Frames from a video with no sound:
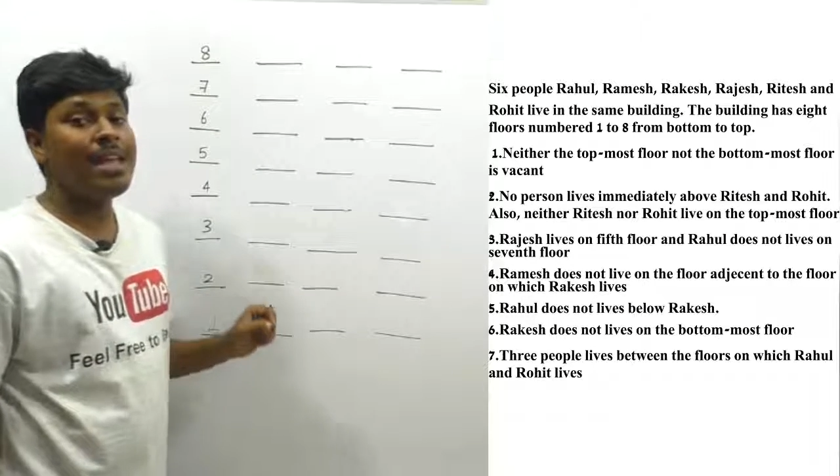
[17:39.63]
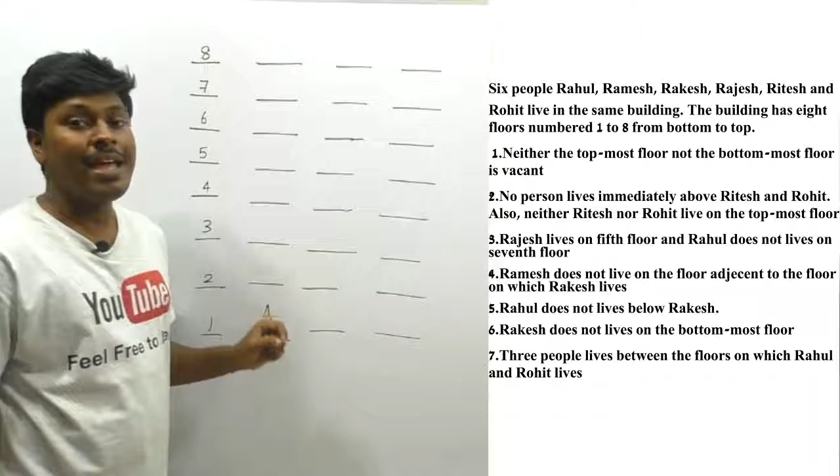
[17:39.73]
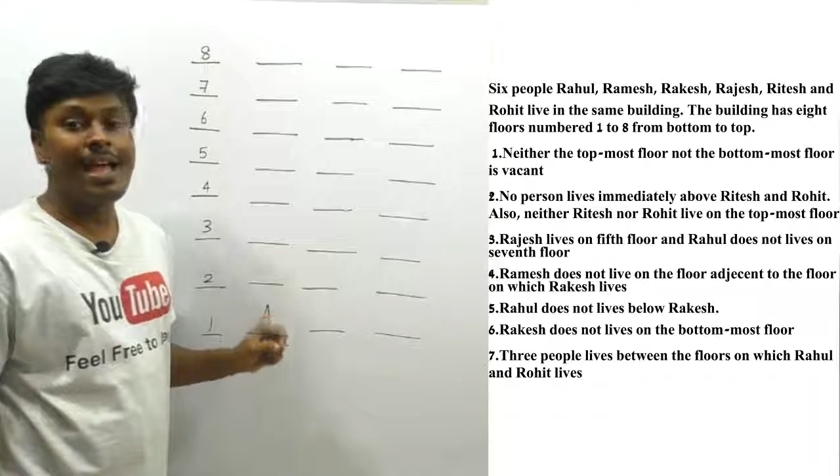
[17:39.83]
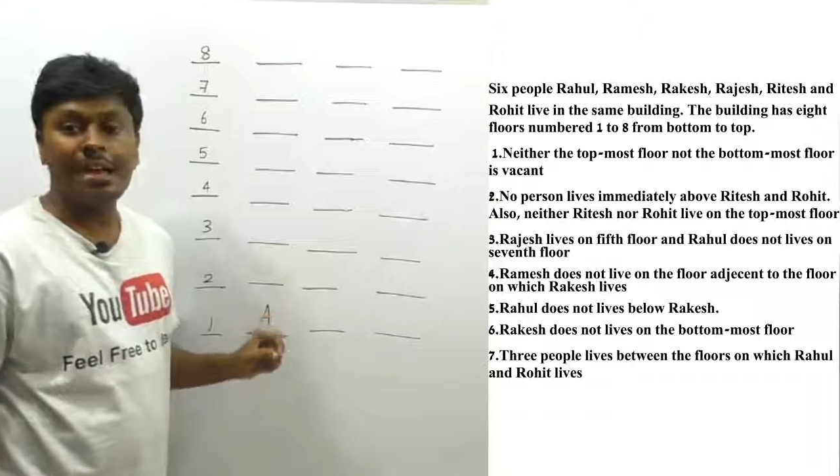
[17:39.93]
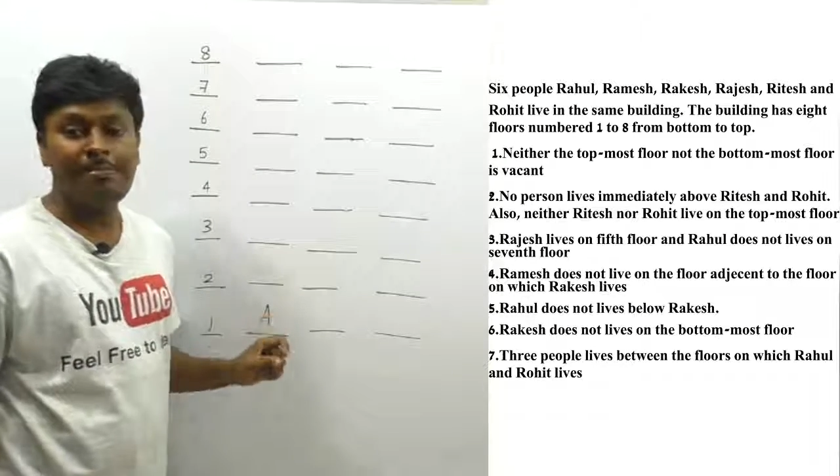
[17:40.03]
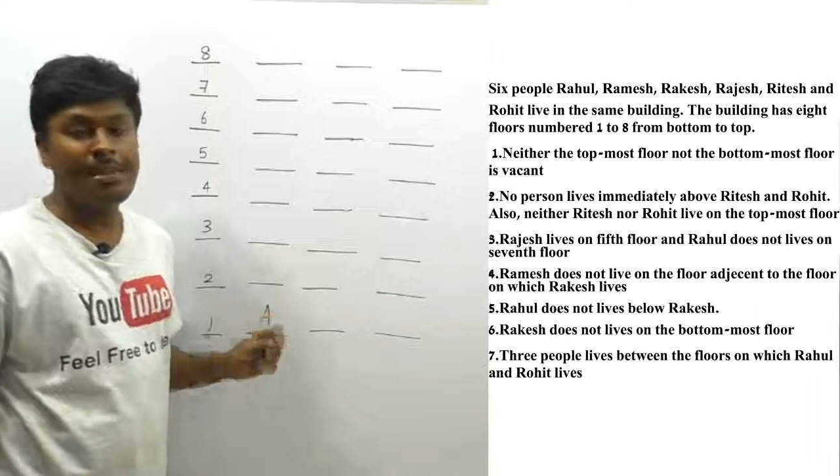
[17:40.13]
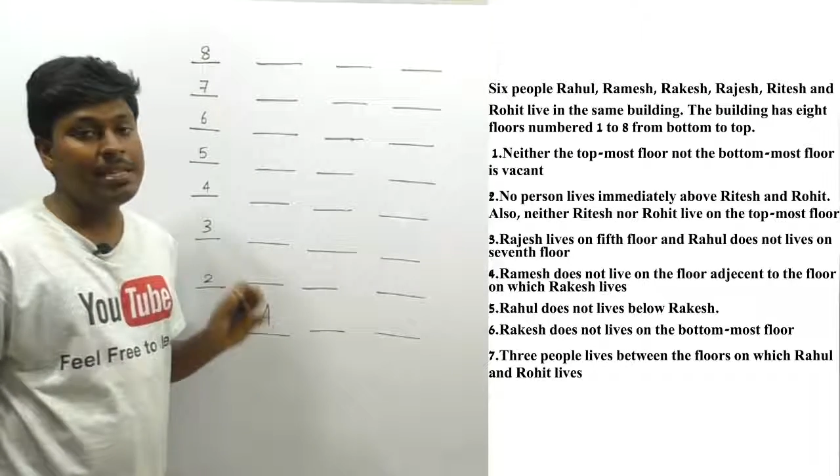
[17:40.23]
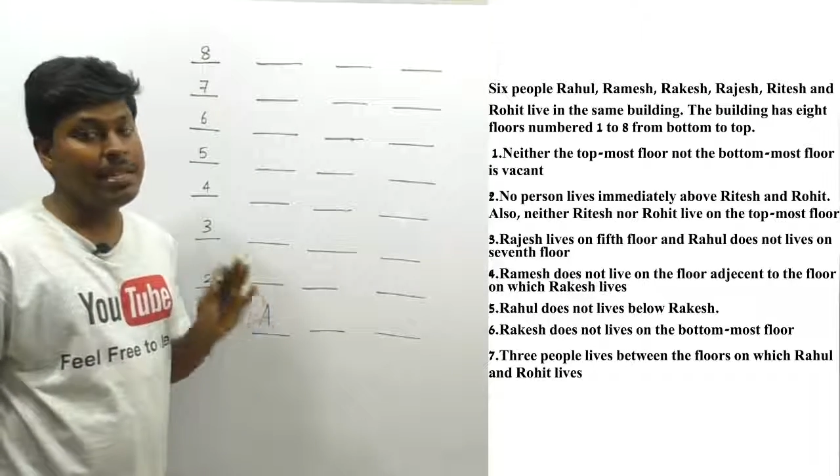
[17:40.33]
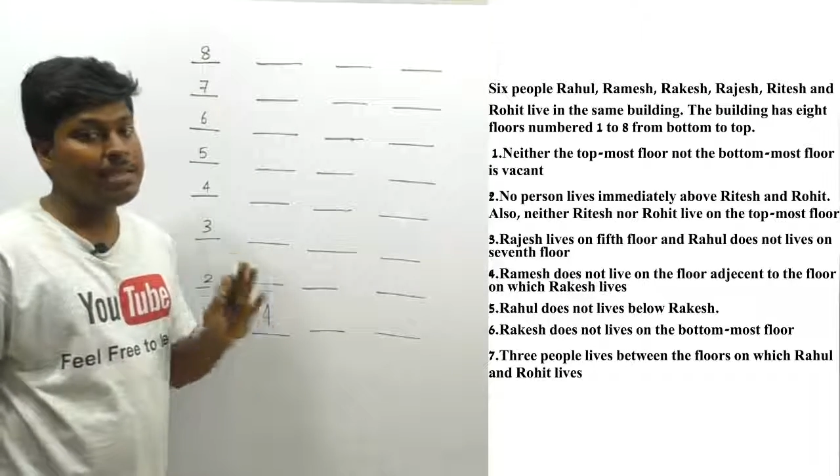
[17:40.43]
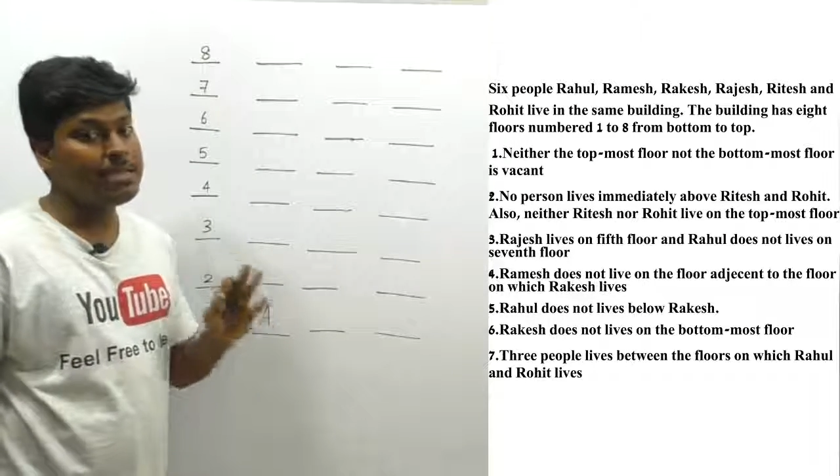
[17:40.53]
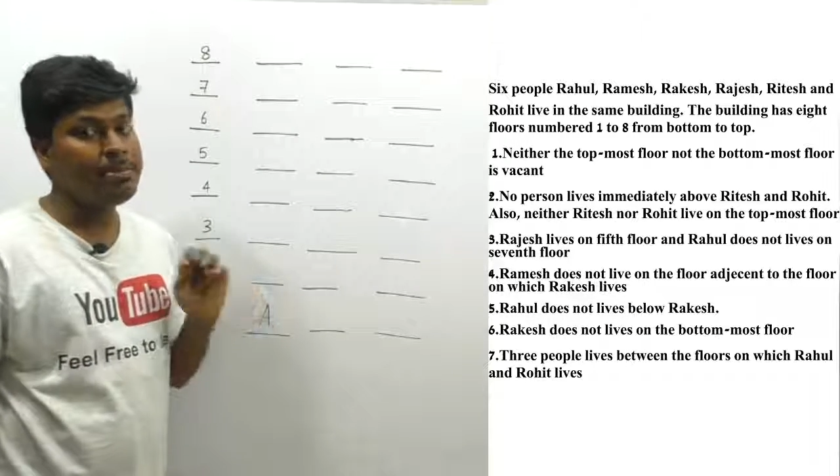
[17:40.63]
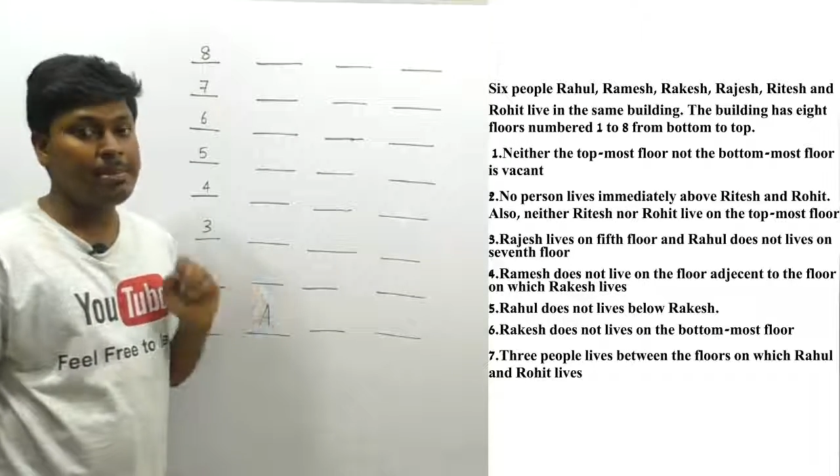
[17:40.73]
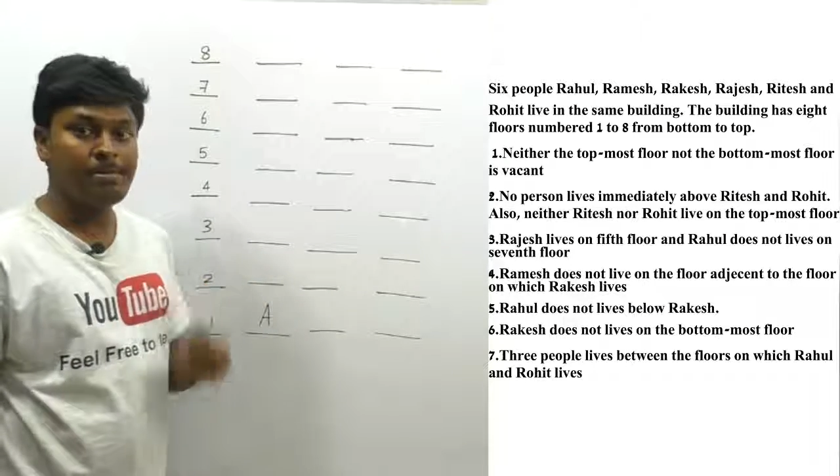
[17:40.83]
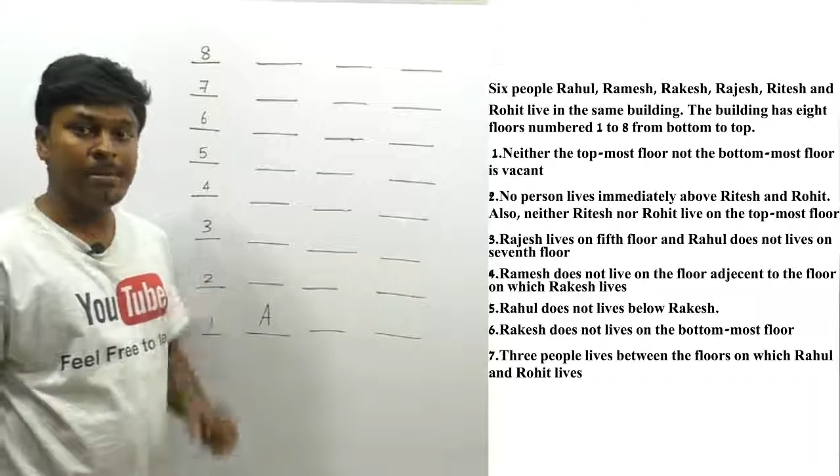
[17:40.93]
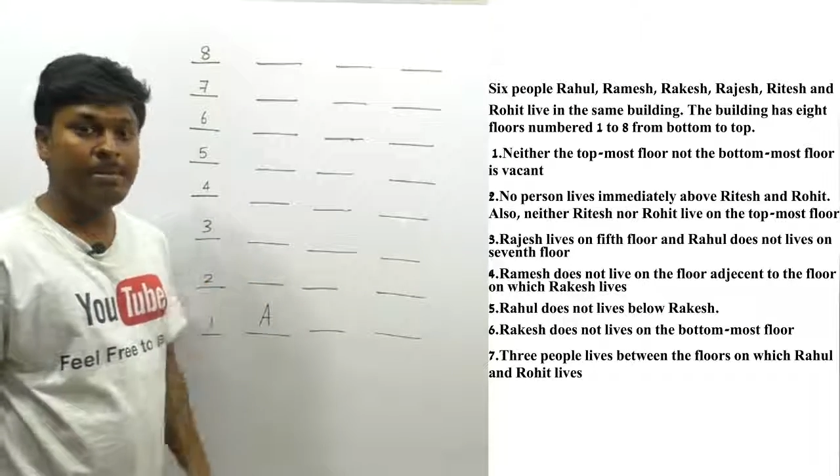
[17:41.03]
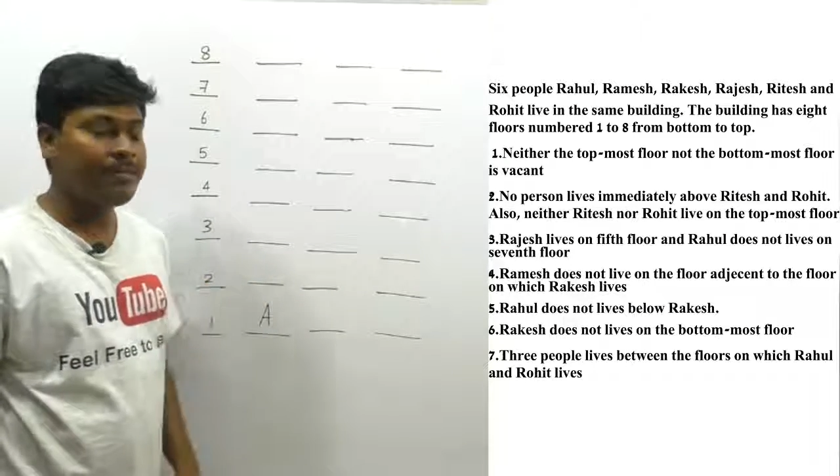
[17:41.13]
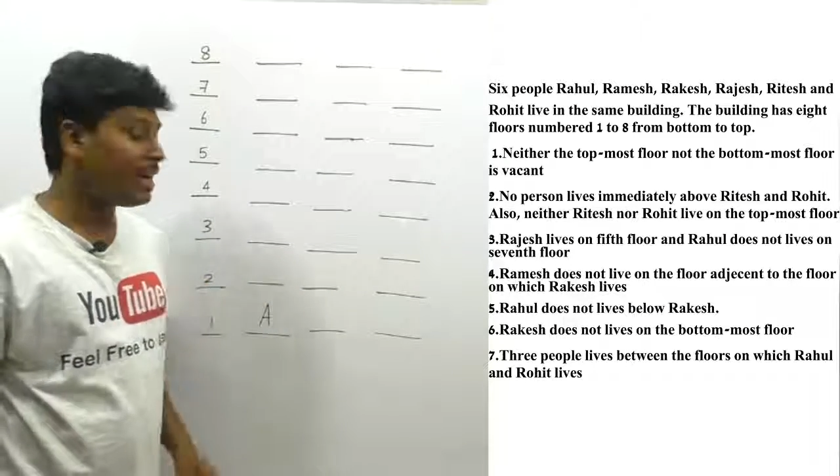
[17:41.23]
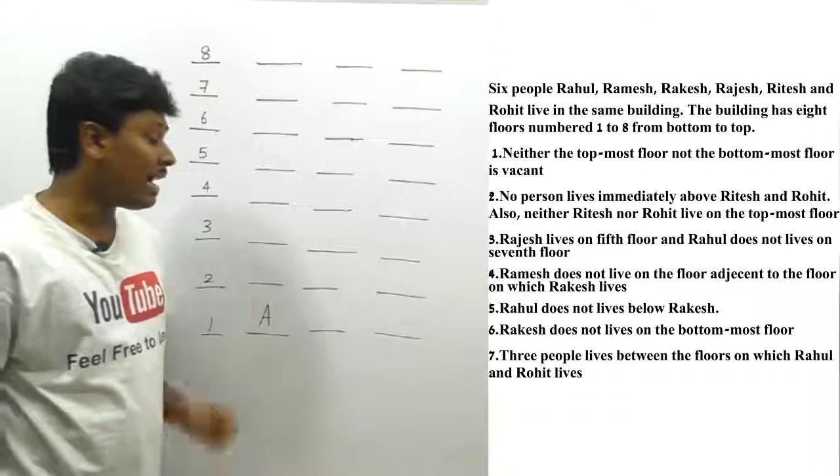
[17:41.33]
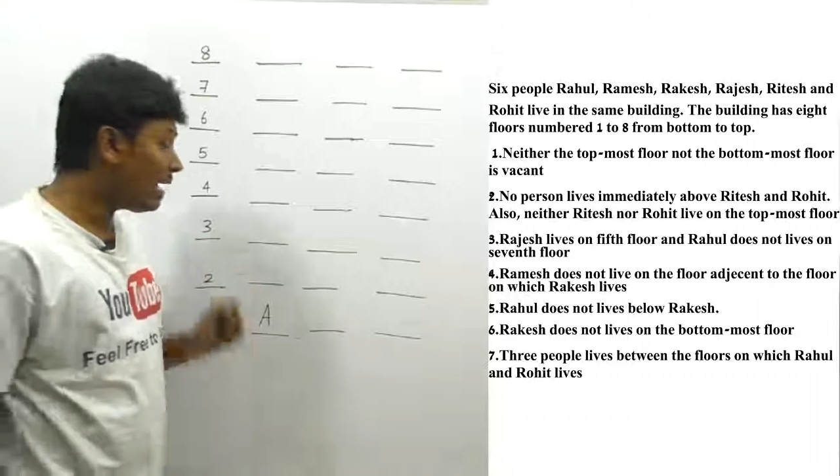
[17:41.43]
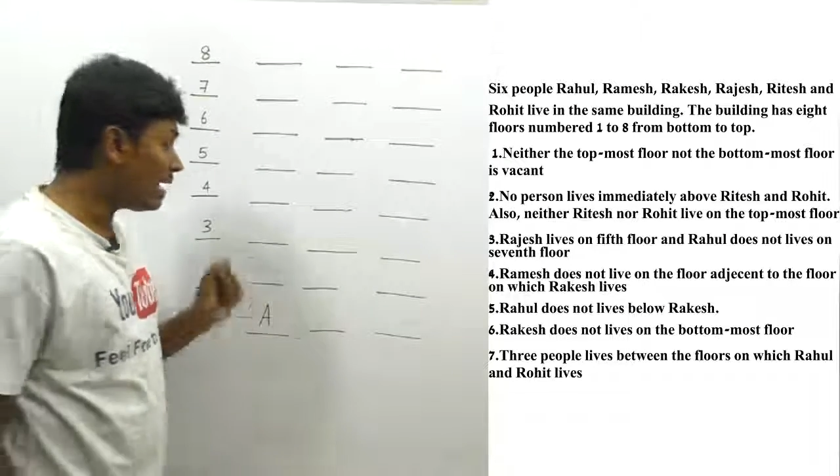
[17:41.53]
A and B there are 3 people
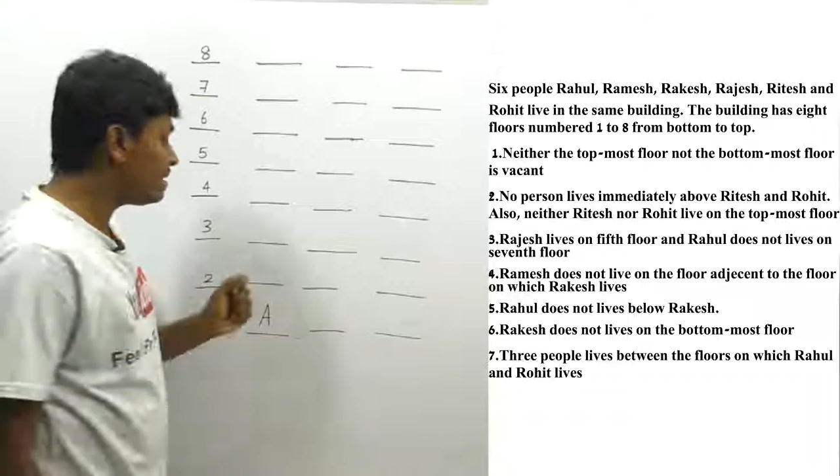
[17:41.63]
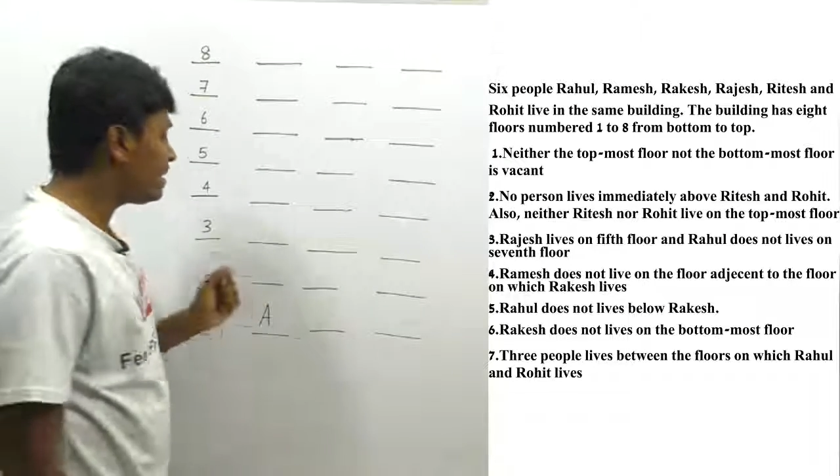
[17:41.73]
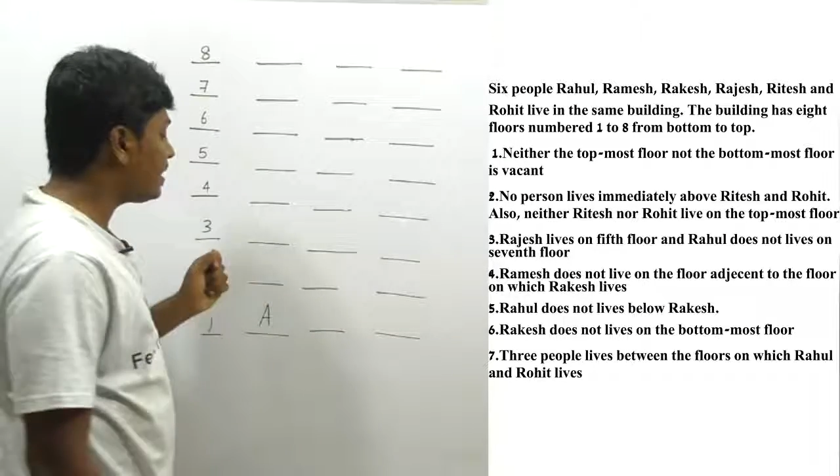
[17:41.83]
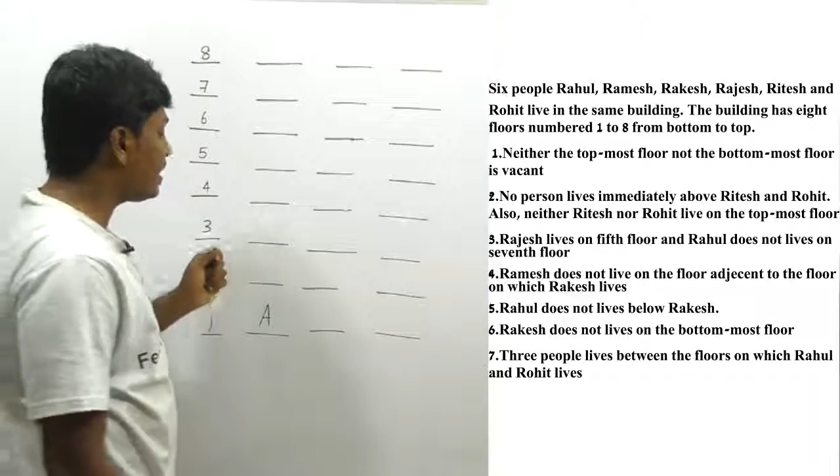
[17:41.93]
living. I can say